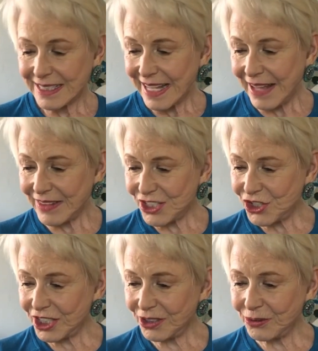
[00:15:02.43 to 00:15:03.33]
And the
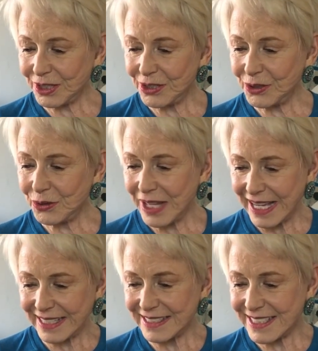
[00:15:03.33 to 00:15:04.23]
children knew
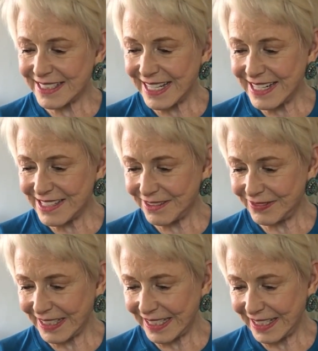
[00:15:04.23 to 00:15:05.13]
that
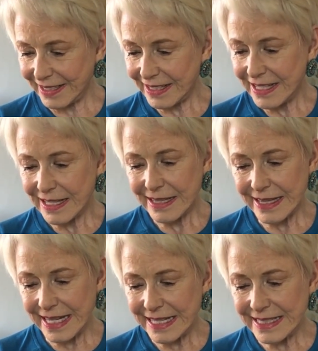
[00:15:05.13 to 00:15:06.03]
instinctively.
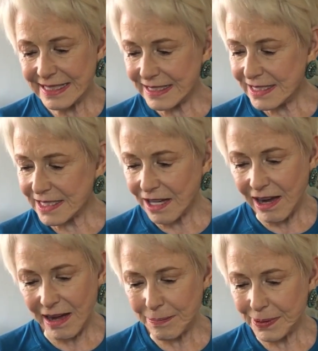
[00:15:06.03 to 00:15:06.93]
They didn't
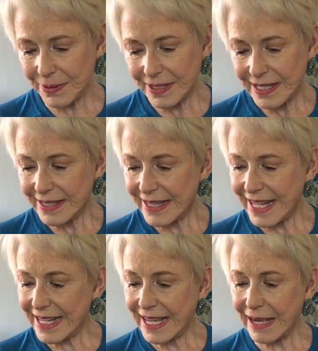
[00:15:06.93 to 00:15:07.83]
stop. They
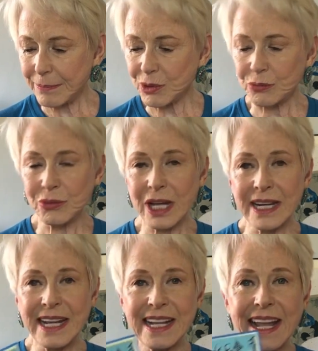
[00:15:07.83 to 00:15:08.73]
kept running